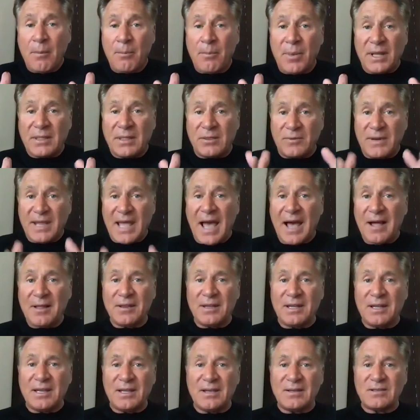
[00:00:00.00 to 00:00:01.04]
But the
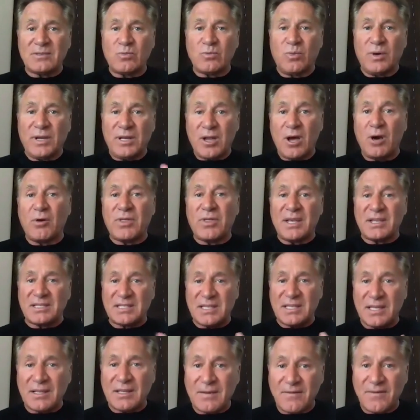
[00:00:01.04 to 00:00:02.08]
reality is, we know
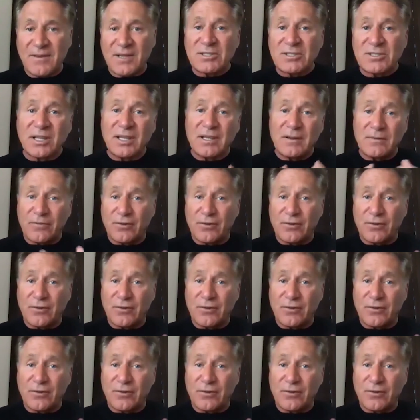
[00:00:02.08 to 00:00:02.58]
this individually